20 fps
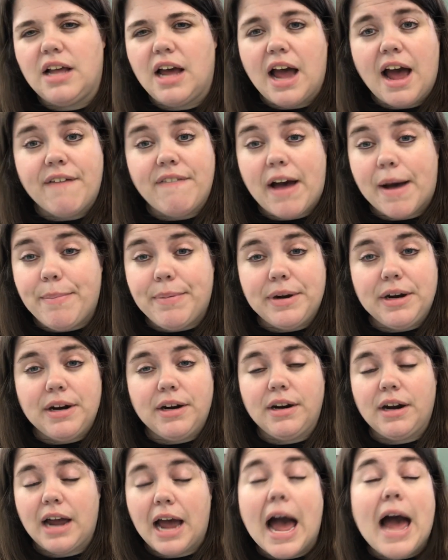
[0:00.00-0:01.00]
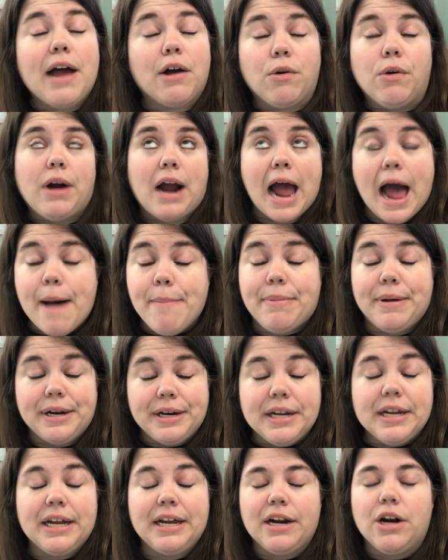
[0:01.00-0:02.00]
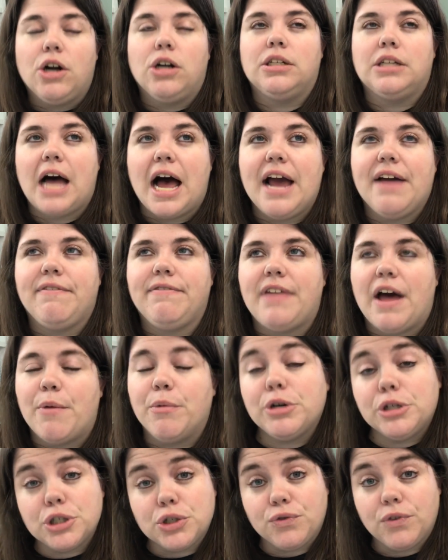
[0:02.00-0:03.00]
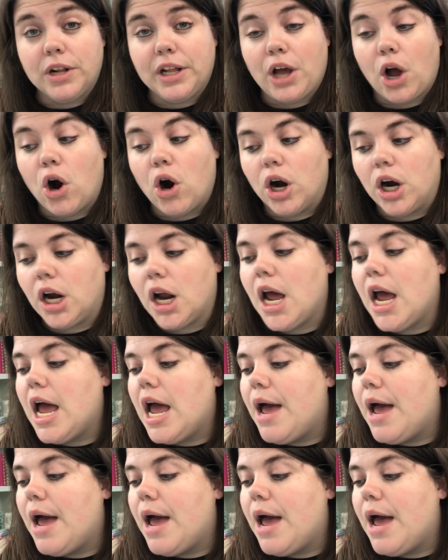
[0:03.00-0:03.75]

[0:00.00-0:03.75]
have happened in her life that were just really hard.